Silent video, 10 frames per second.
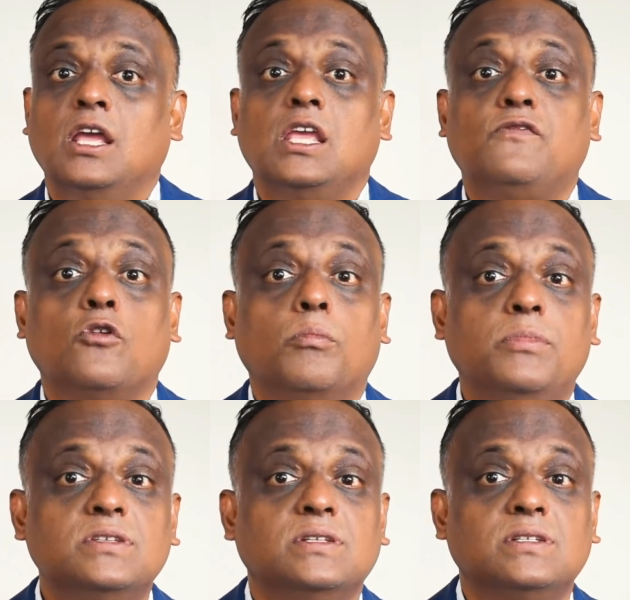if your
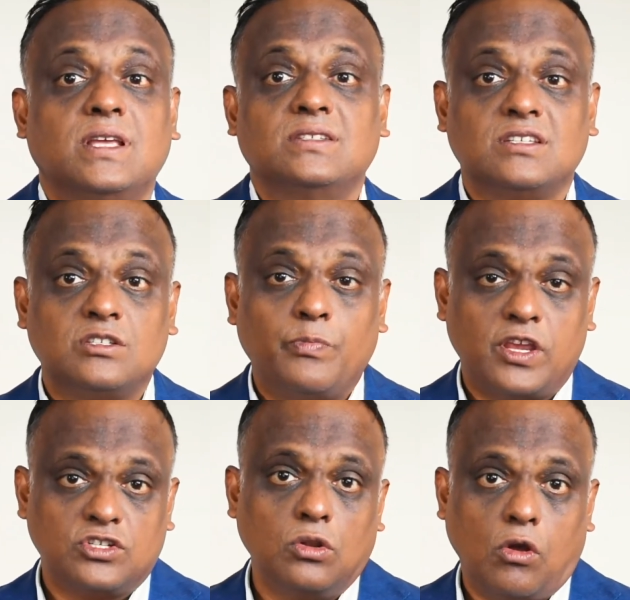business has a
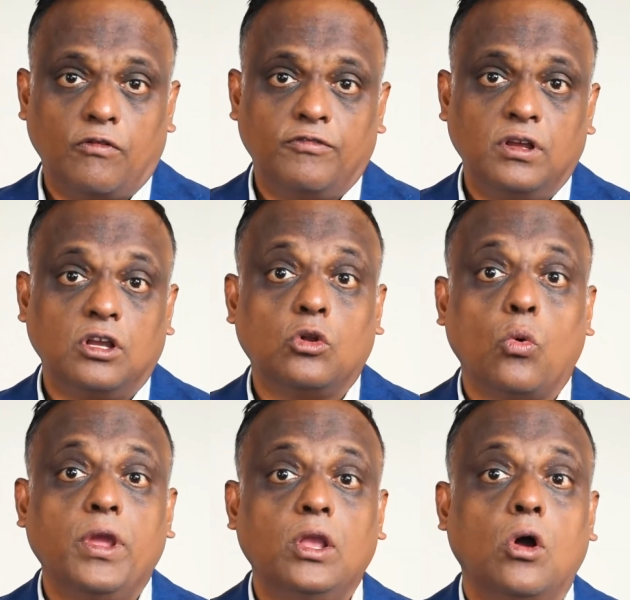special offer
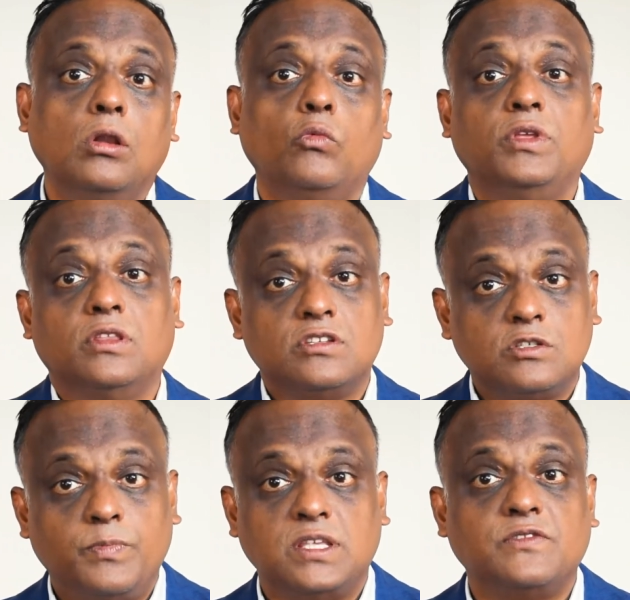going on with a
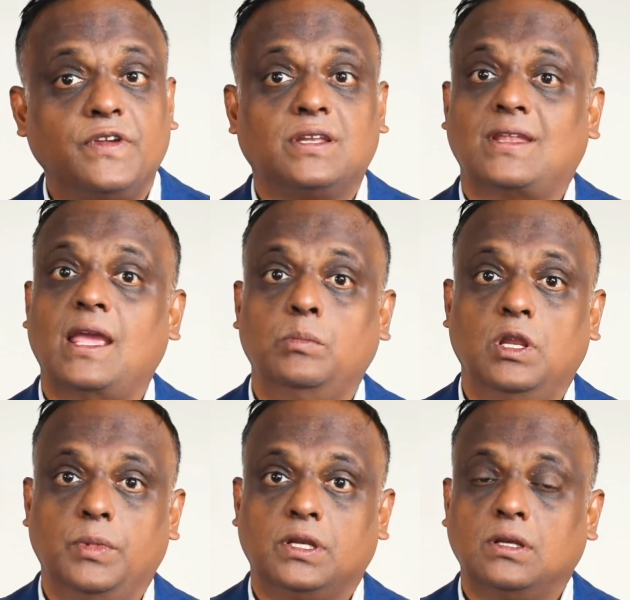specific time
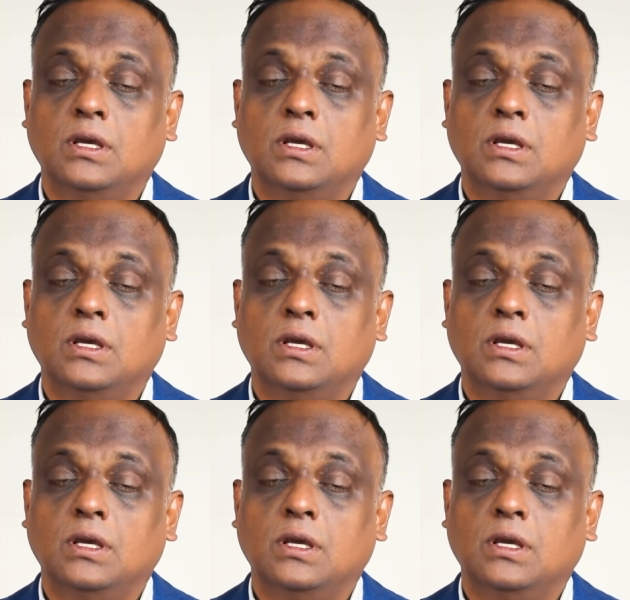limit.